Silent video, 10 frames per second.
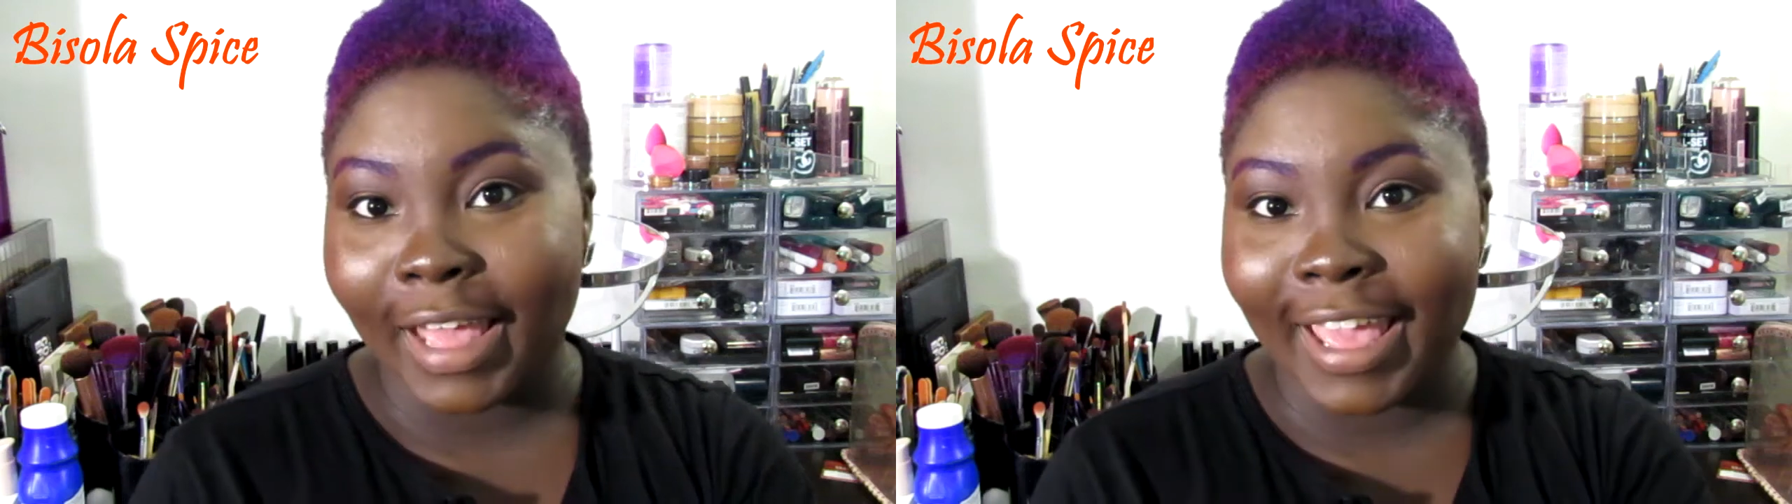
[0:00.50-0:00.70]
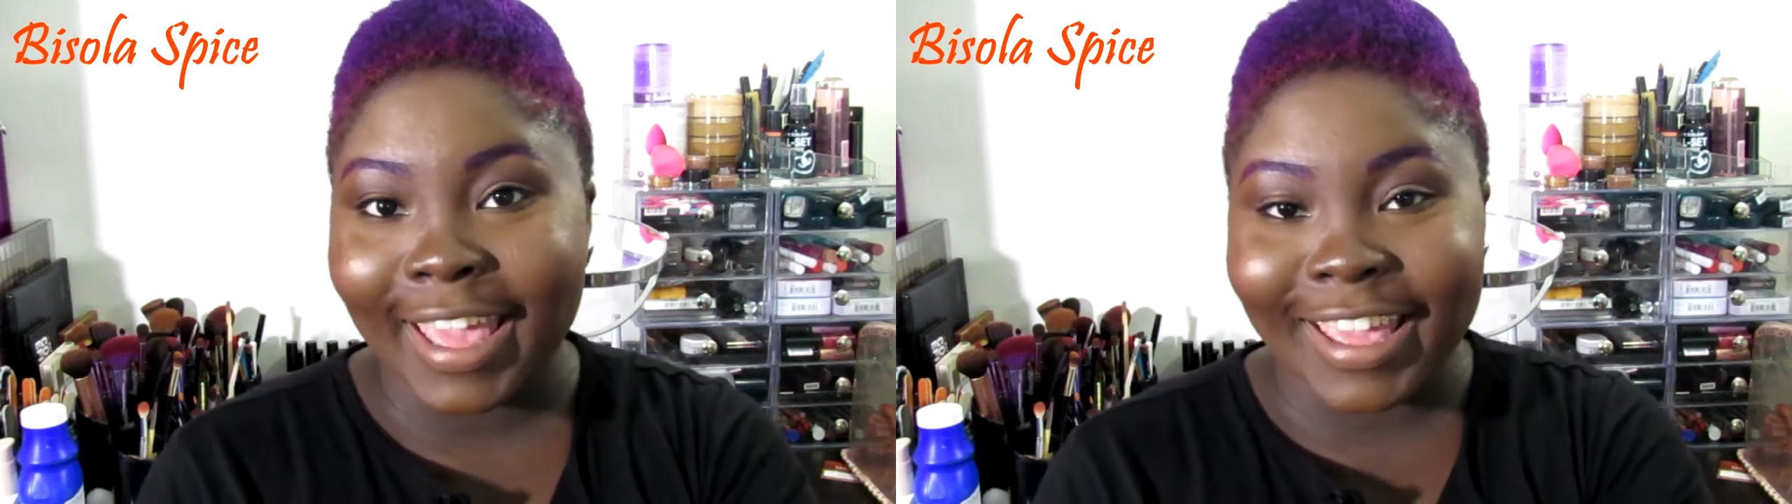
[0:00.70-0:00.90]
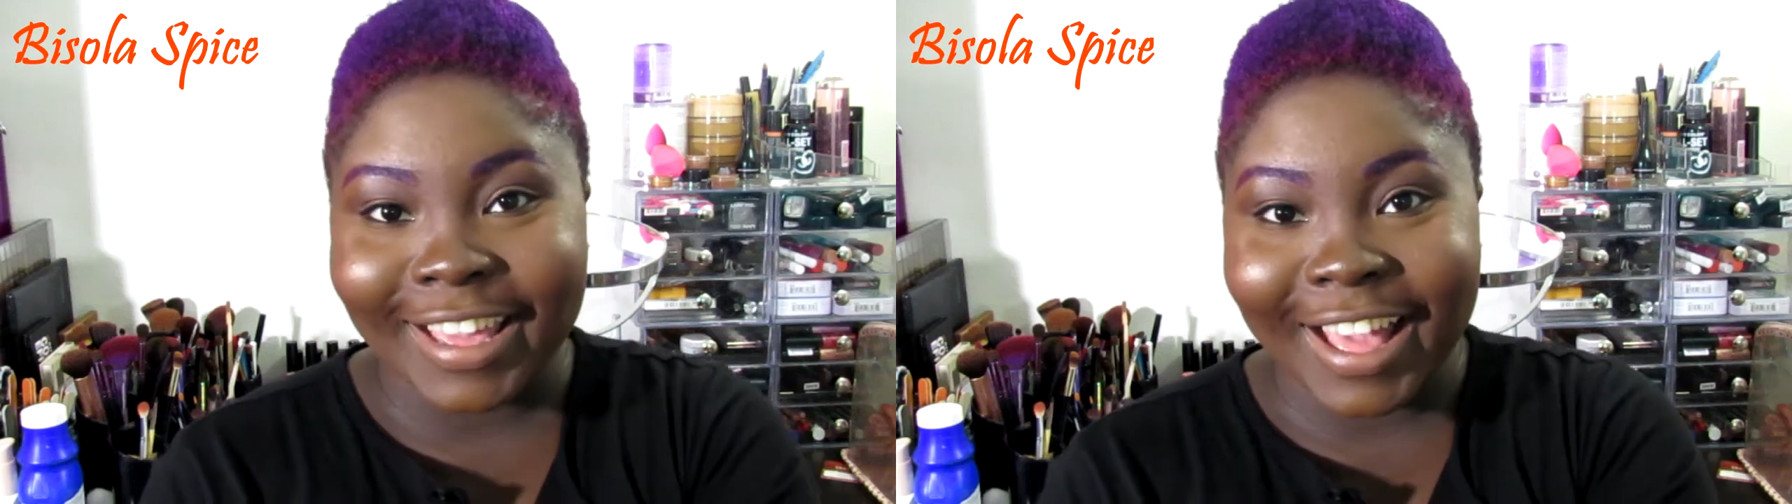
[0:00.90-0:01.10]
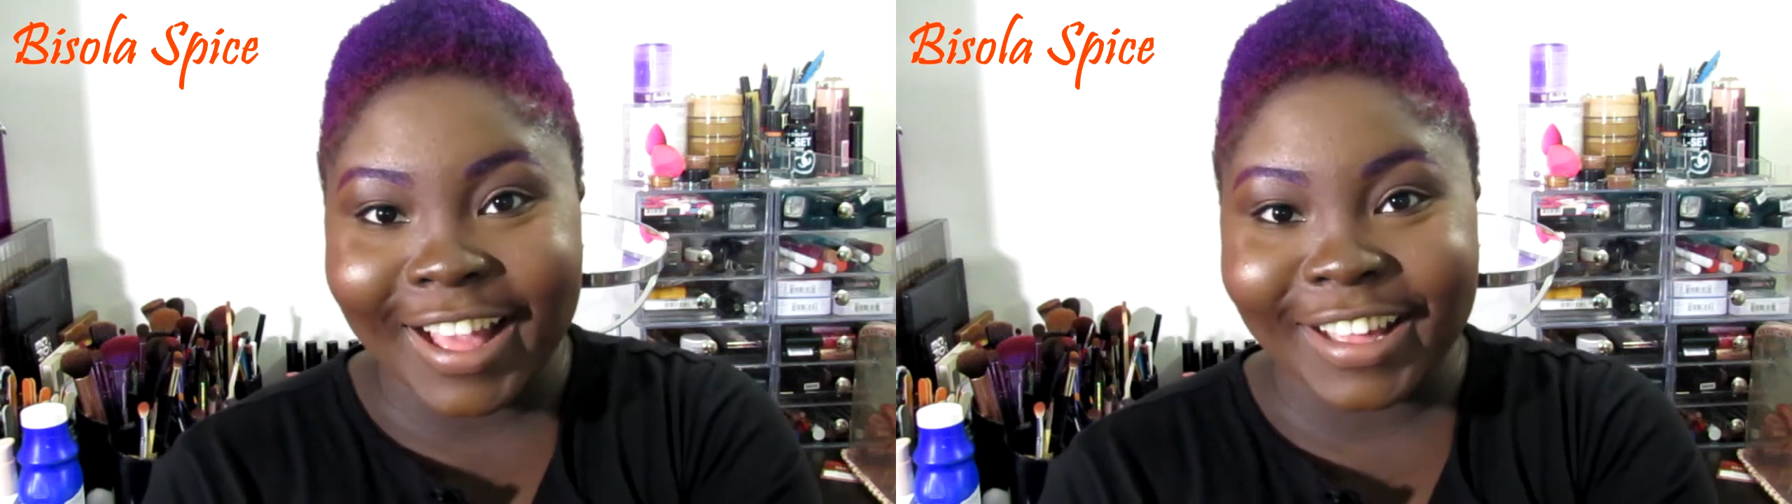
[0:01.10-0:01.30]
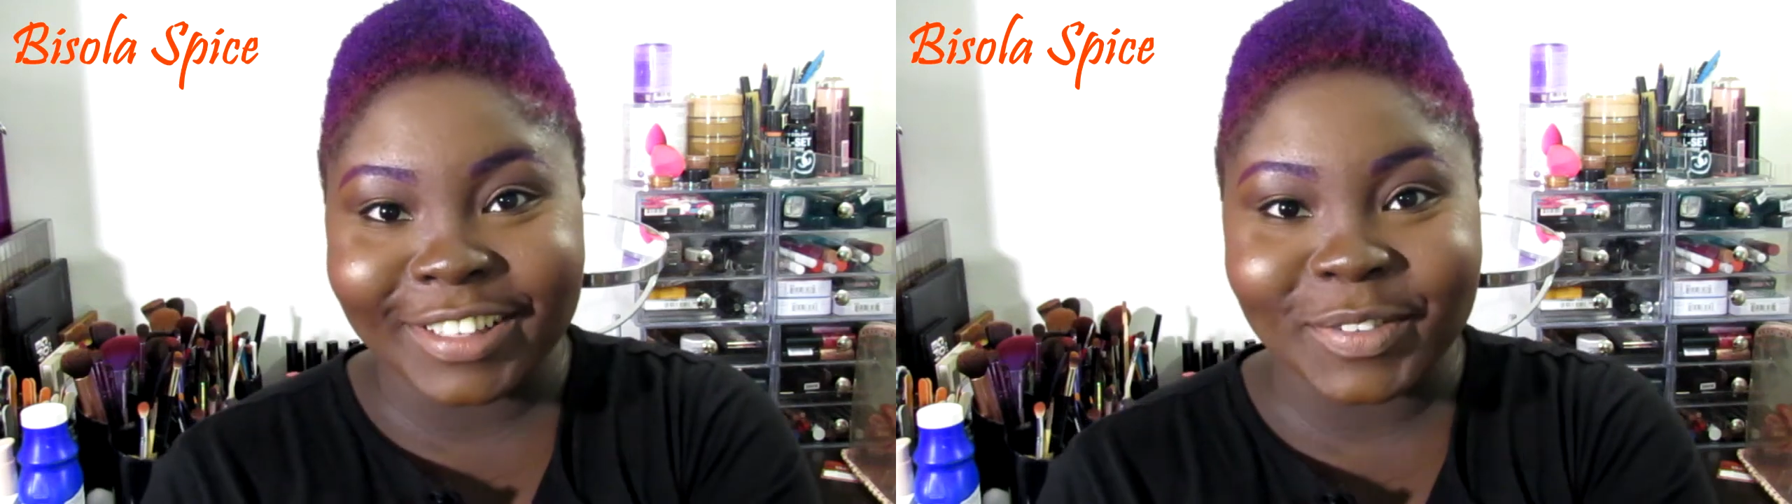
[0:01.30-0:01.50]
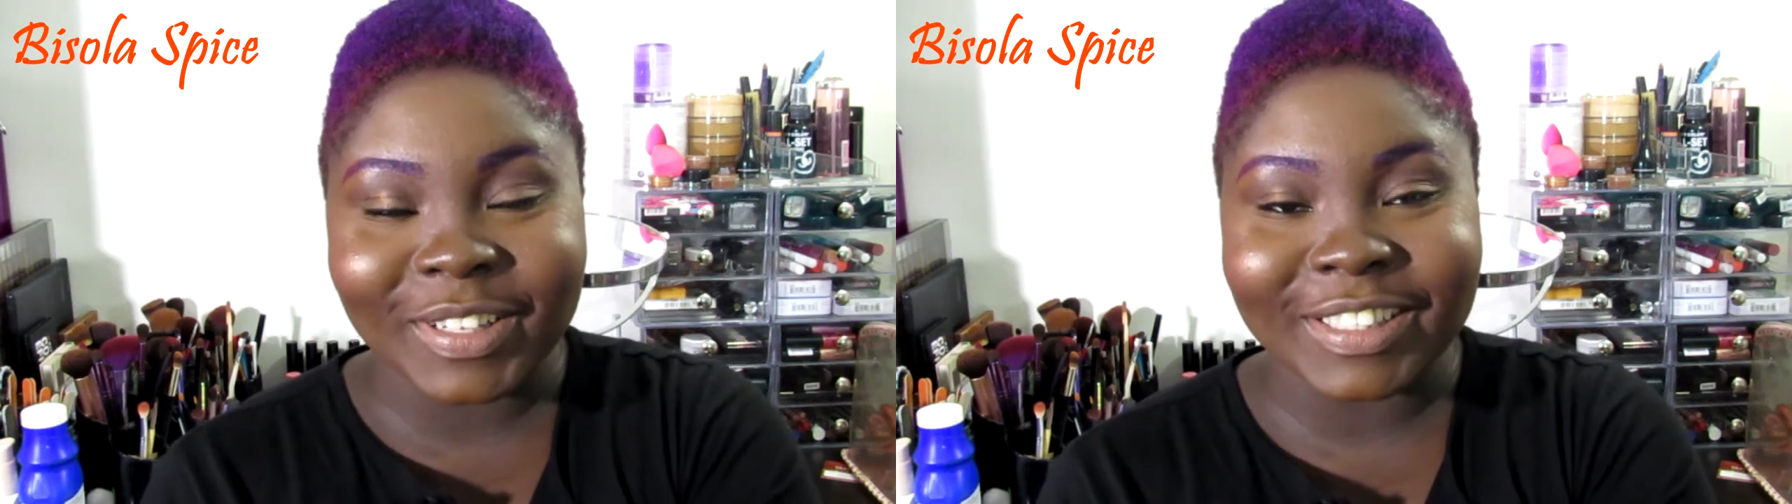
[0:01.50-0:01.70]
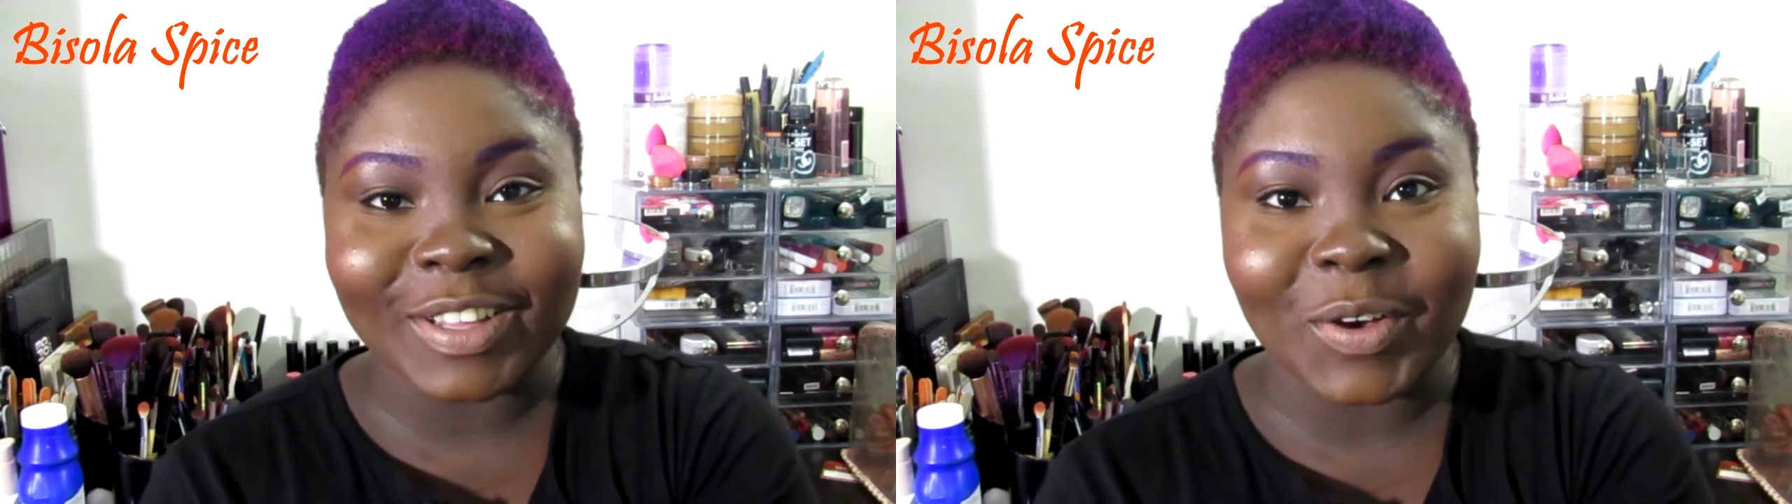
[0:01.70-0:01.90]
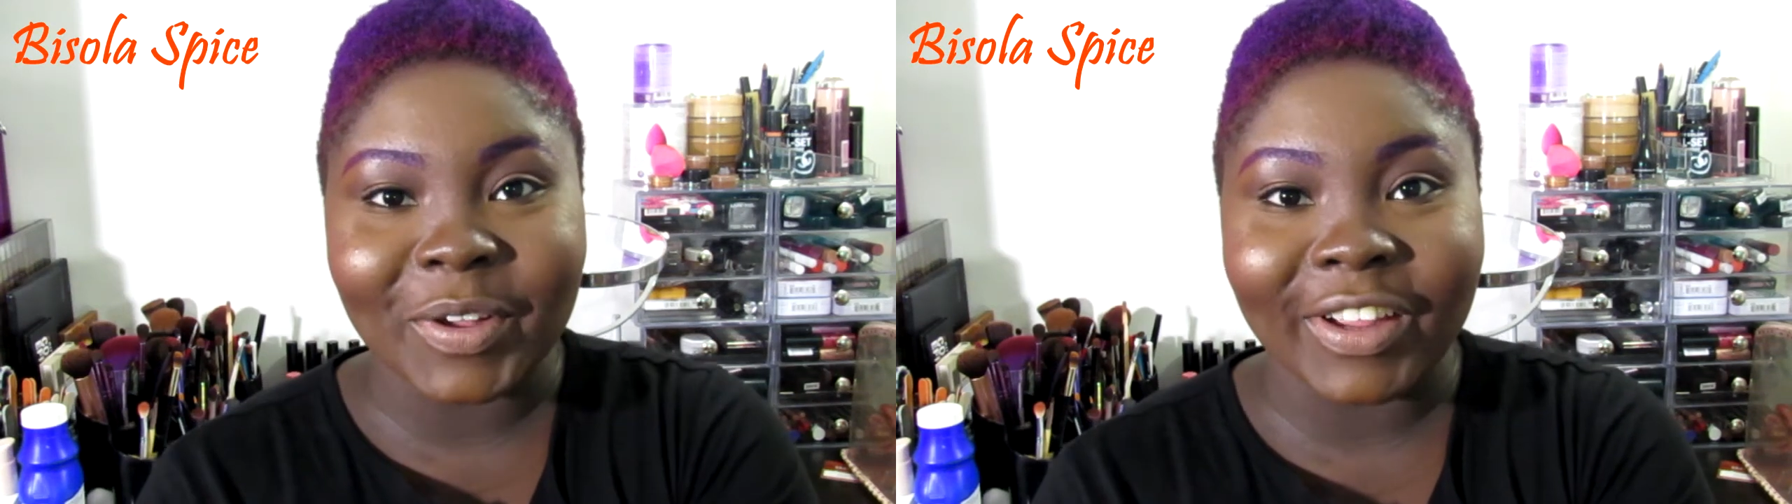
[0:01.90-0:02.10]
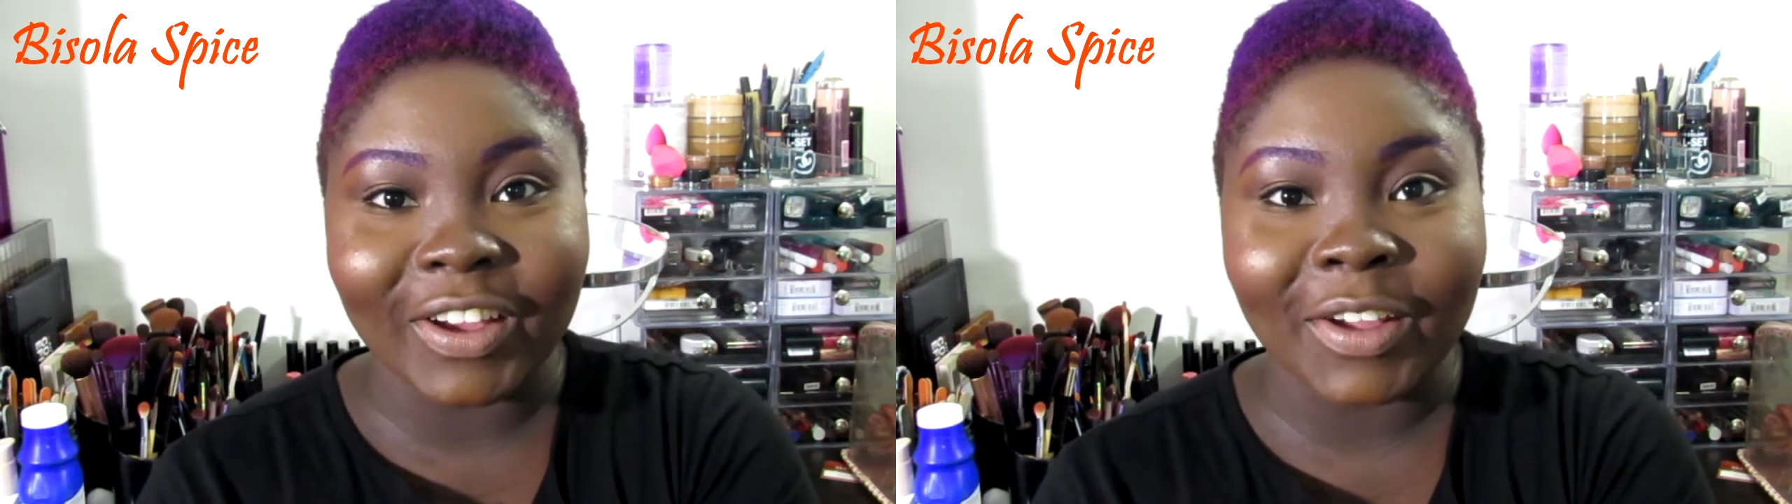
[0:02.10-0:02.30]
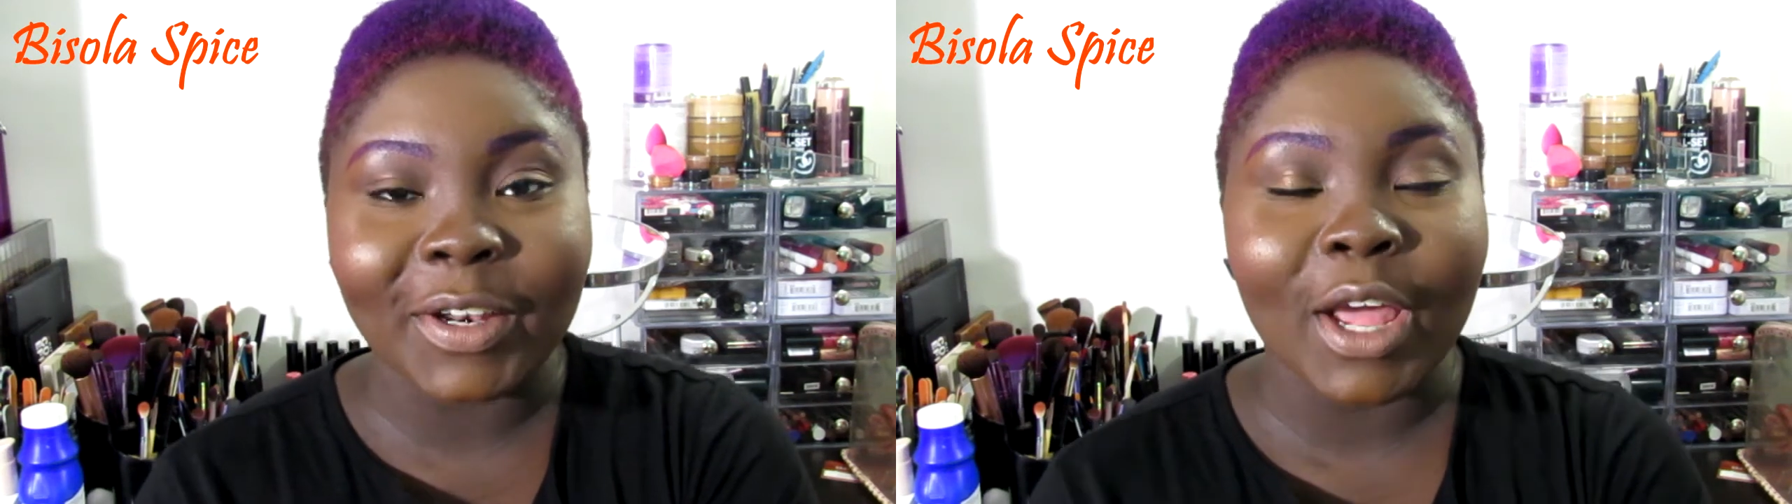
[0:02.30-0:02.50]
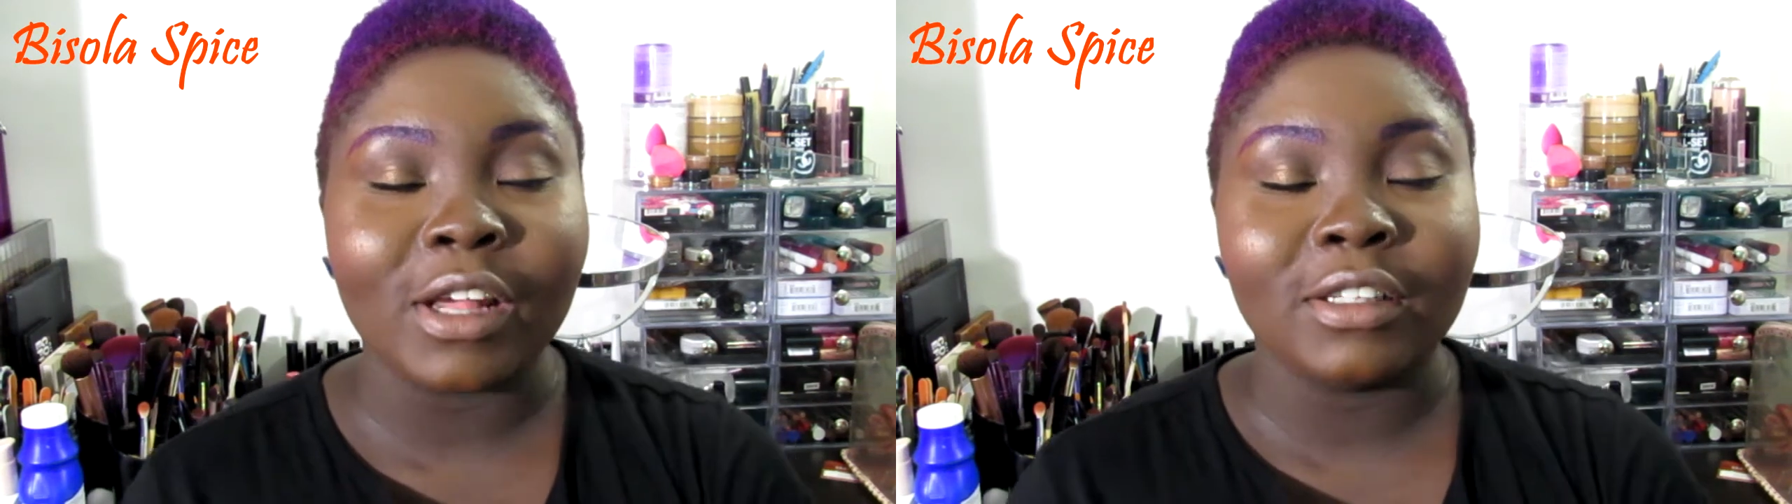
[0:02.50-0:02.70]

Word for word: Hey guys, what's going on?